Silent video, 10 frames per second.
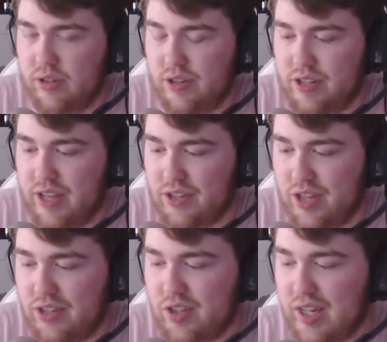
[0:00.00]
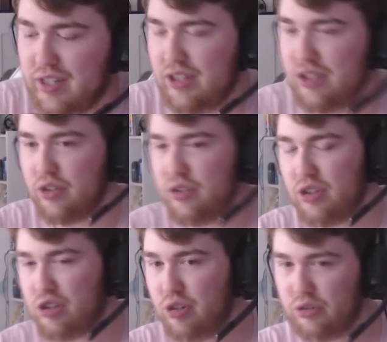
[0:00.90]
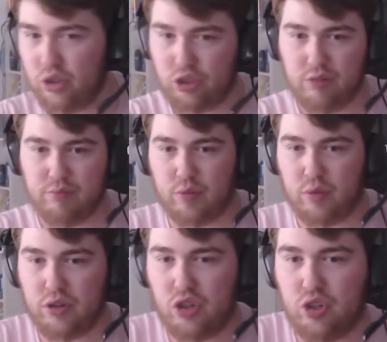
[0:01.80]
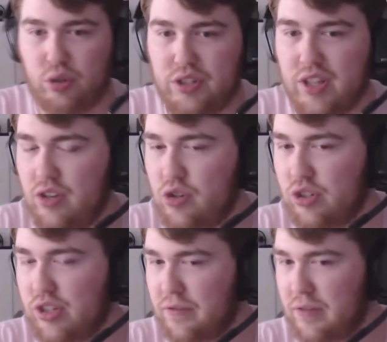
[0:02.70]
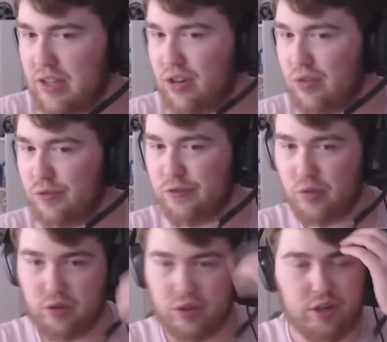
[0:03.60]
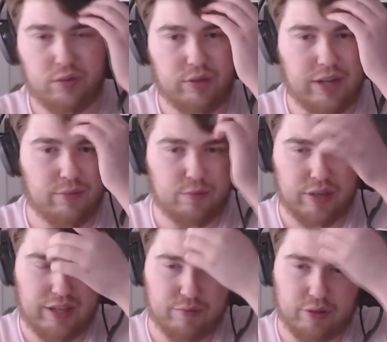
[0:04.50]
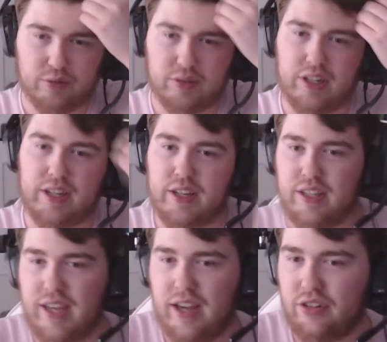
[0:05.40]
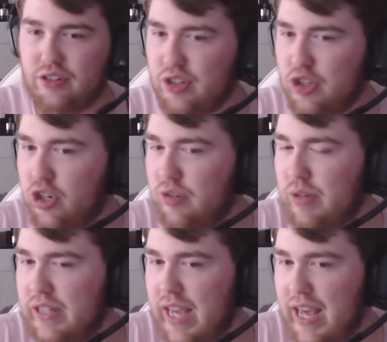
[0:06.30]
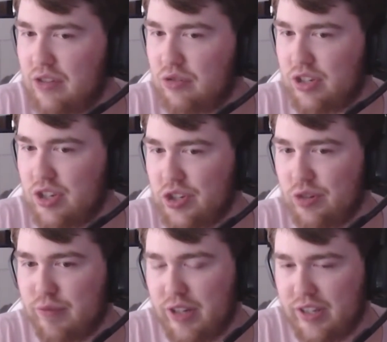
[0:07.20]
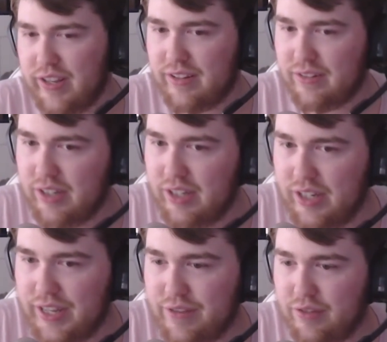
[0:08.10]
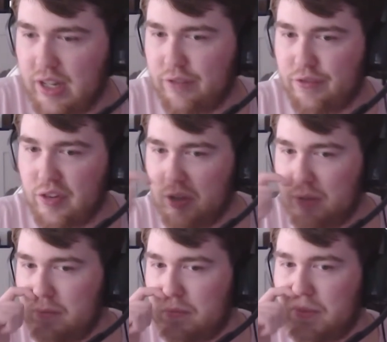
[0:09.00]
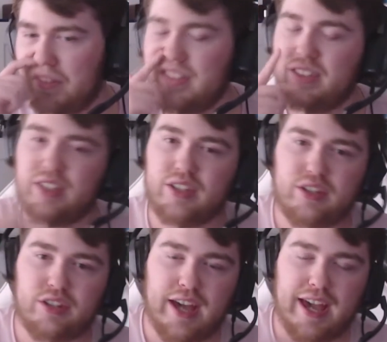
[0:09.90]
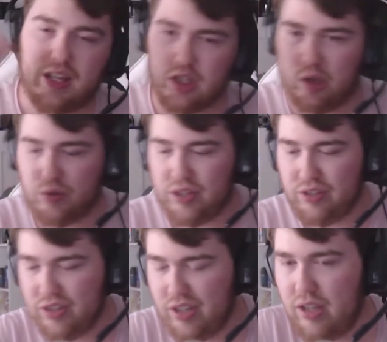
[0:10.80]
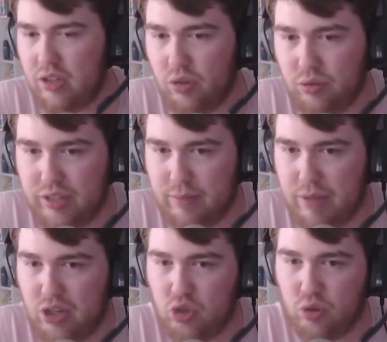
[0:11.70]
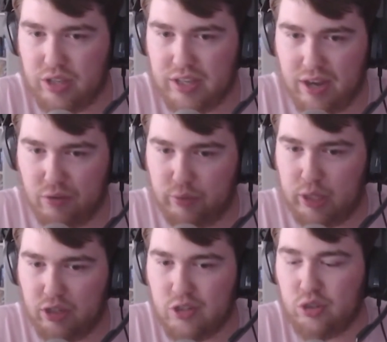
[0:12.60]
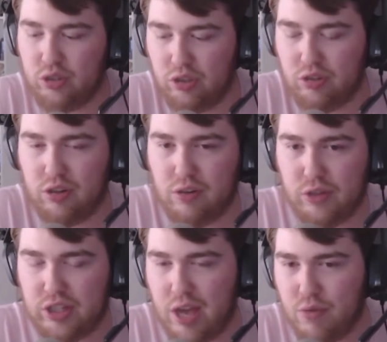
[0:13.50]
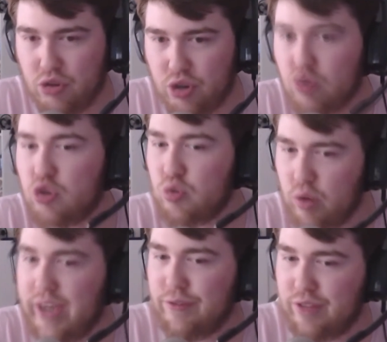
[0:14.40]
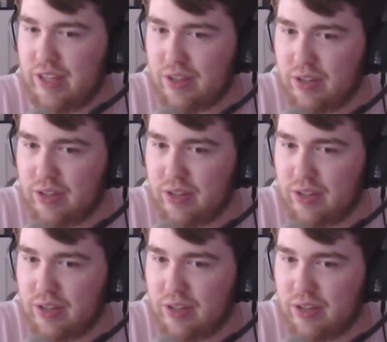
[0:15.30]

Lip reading: Yes, exactly, the undercut, the number one choice that you should definitely go for. Remember people, get an undercut when the hairdresser's open again. Even if your hair's long and all that, make sure you get a really nice undercut, otherwise they will go craving